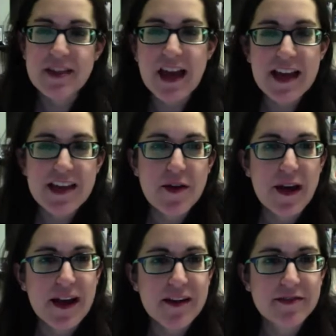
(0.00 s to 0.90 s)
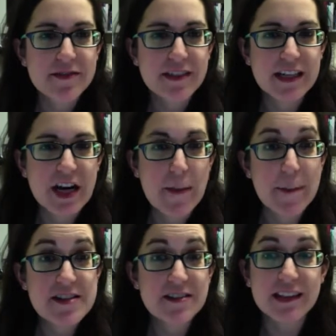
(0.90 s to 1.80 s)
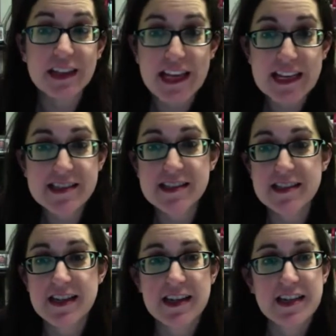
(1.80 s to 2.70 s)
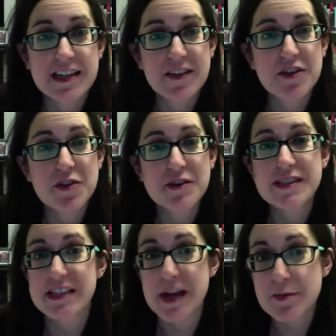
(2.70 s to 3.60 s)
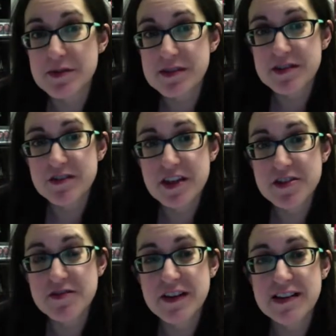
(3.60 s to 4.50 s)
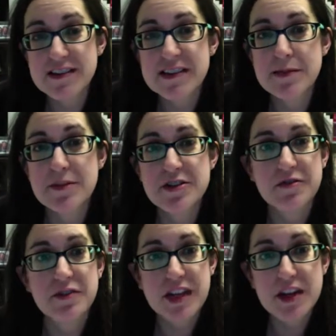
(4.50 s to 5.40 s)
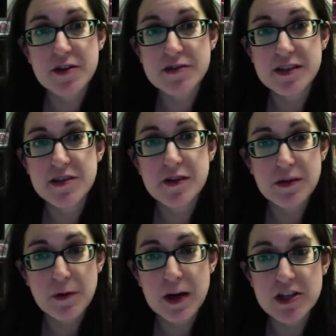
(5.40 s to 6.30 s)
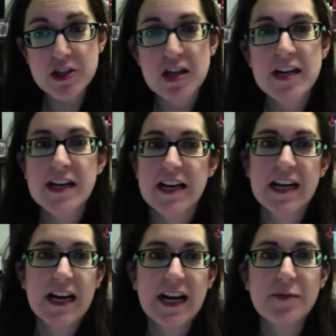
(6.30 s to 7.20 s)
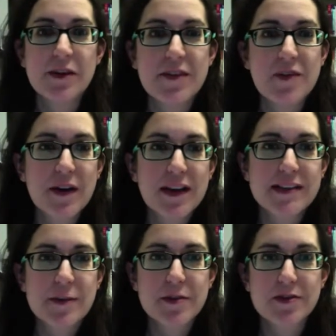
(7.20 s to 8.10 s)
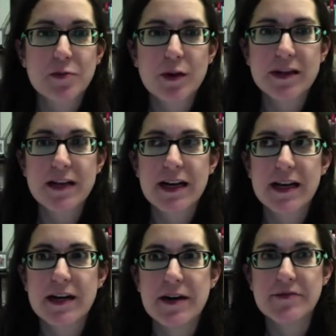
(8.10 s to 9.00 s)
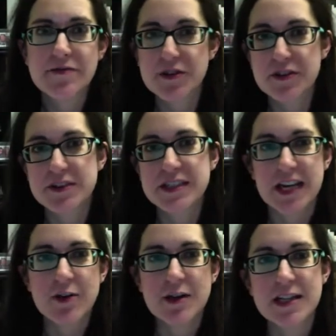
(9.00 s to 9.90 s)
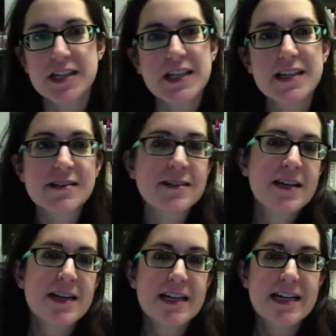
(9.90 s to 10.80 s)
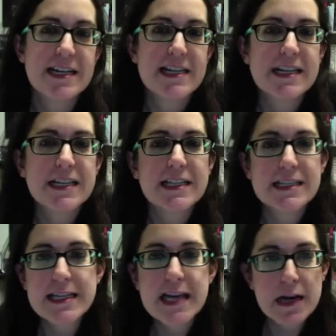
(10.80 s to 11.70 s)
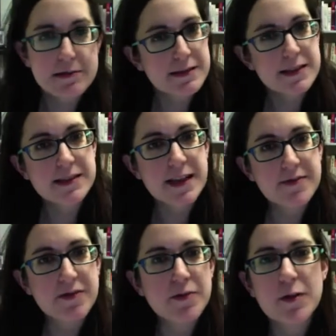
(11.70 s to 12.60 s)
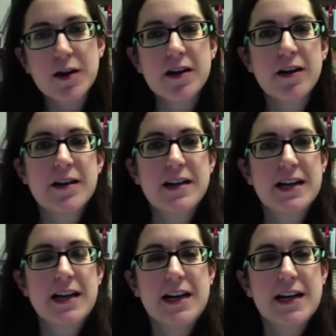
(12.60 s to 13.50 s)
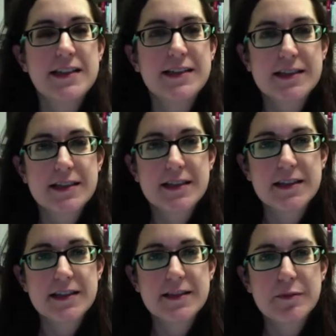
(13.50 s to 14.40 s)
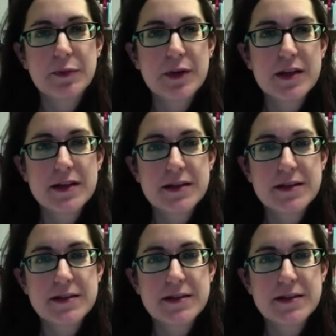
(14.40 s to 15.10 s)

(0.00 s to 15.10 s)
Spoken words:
that, you have a bunch of links giving you examples of logical fallacies, a bunch of videos that you can watch. I will give you a heads up. There's one further down on the list that's not really safe for work. It's pretty